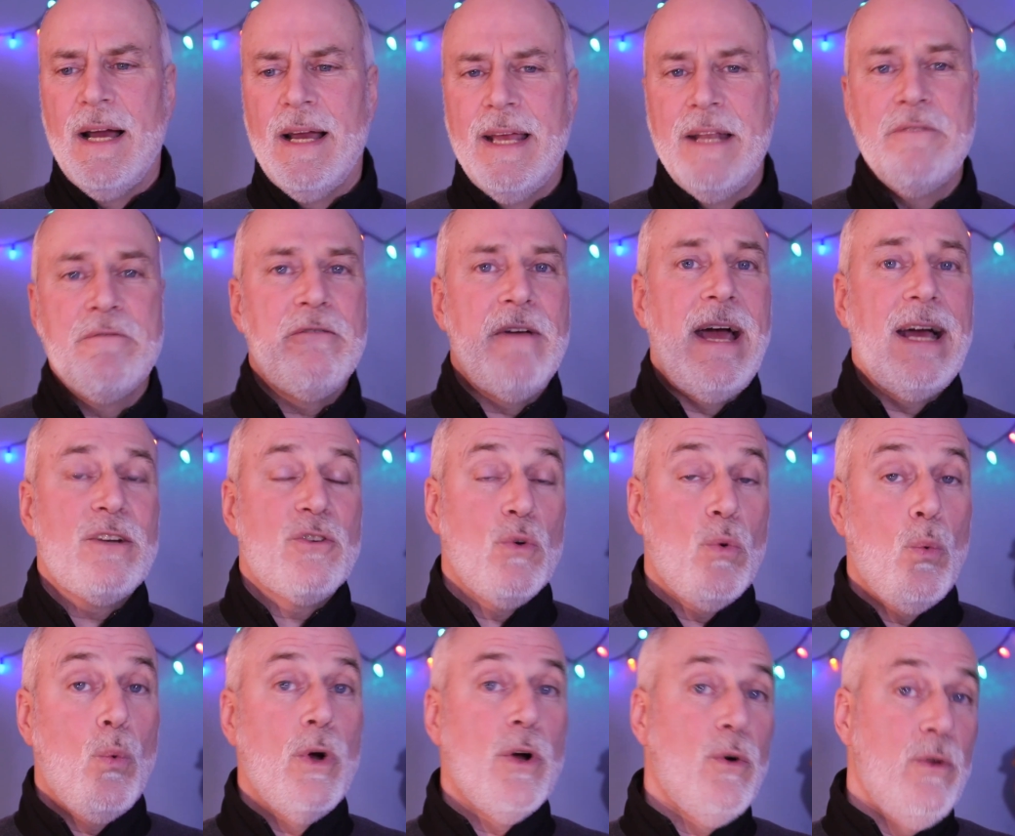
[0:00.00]
In
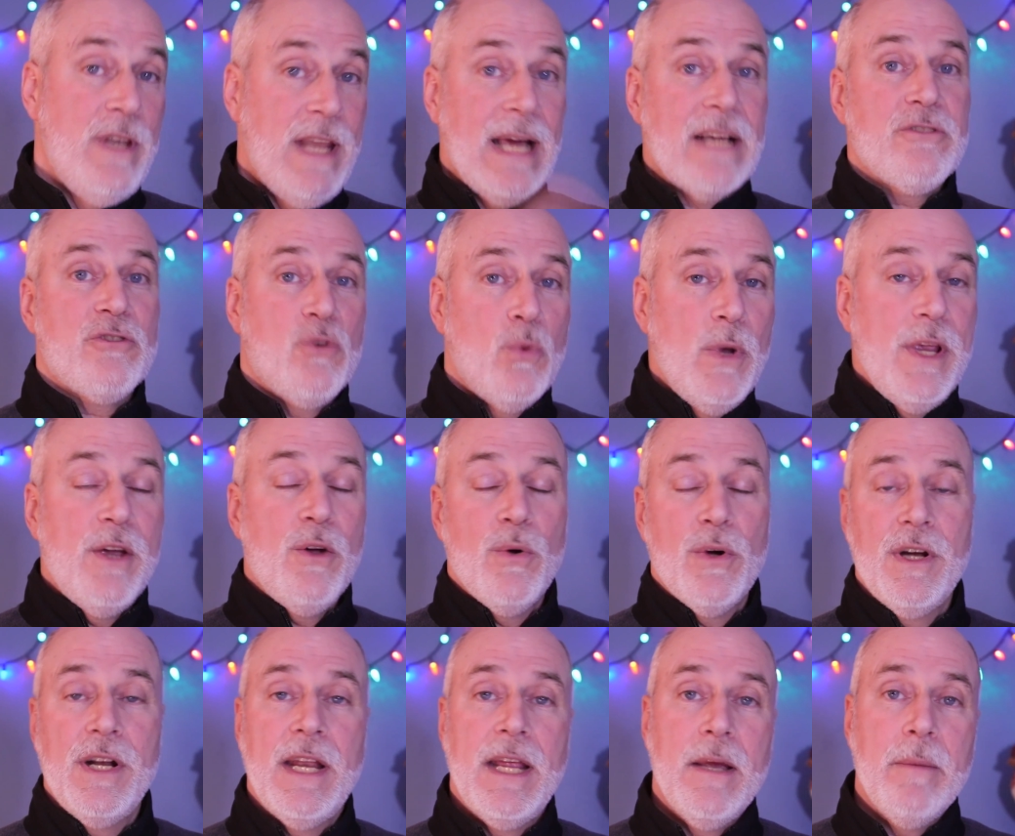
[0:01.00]
fact, next week we're
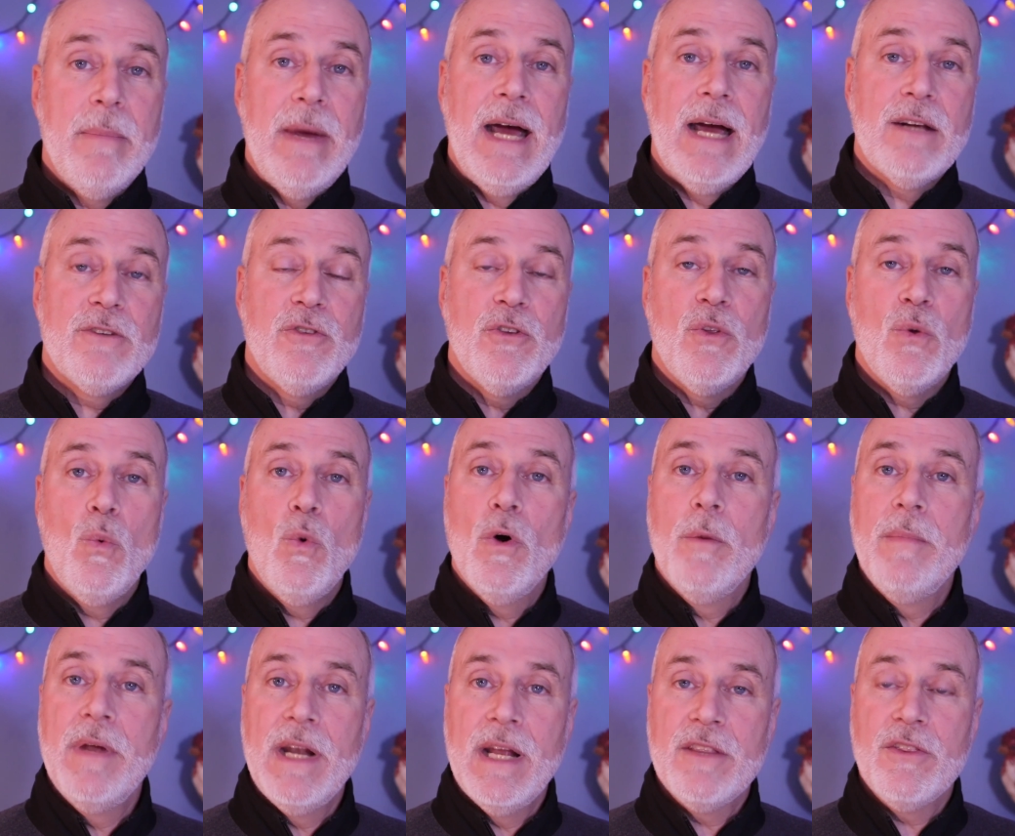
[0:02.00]
going to get back to the
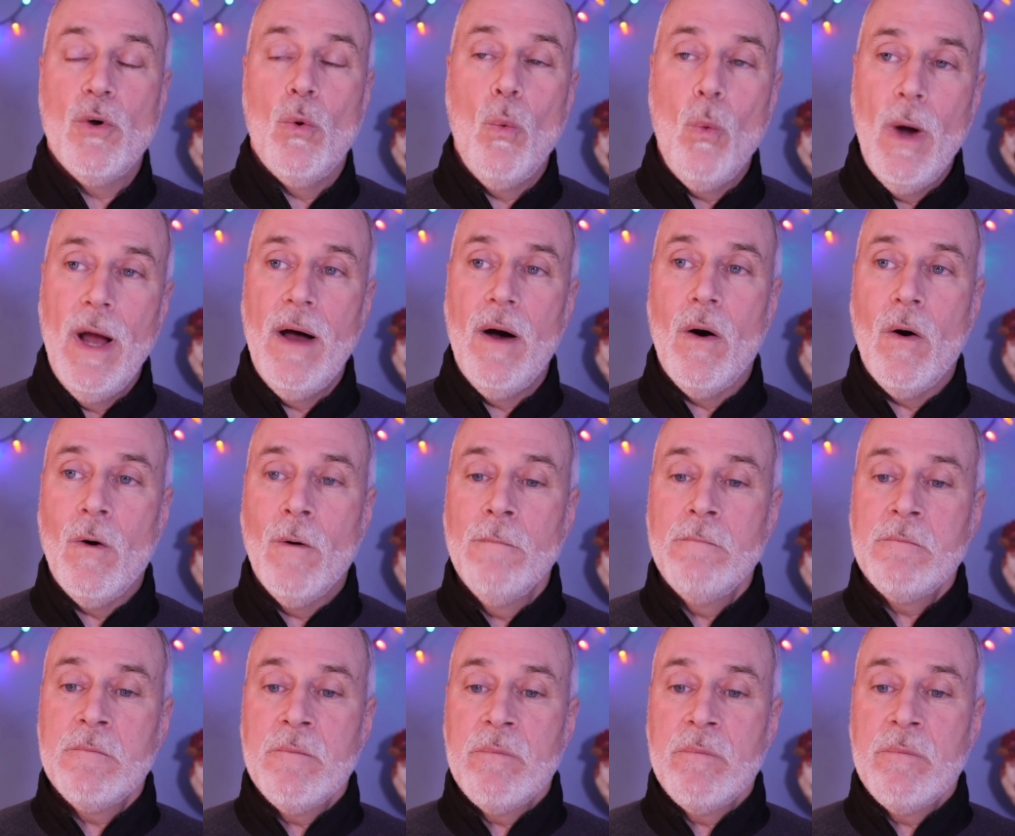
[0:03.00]
woman at the well.